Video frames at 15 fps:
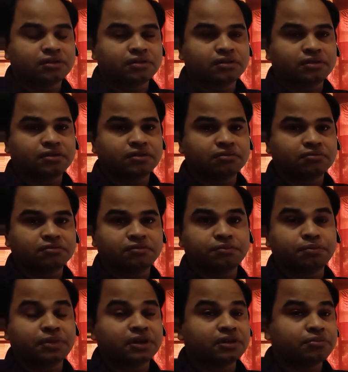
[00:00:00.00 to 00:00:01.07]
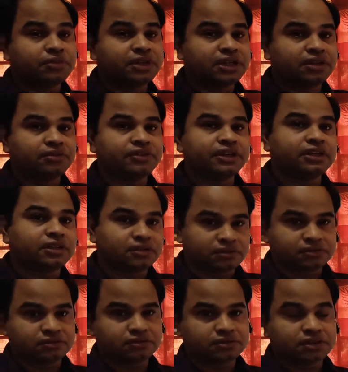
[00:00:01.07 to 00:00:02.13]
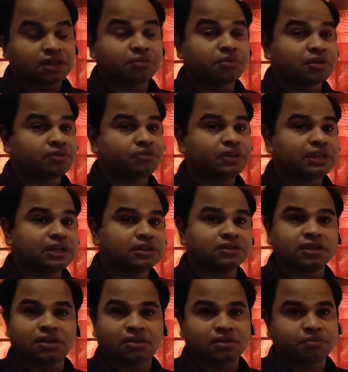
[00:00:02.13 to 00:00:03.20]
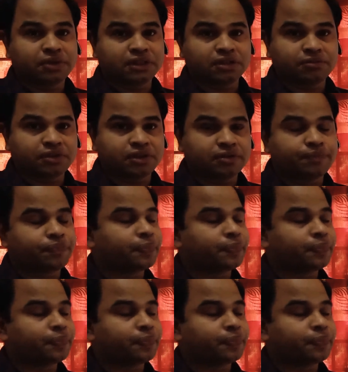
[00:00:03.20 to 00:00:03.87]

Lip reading: permittivity, the number of field lines allowed by the medium.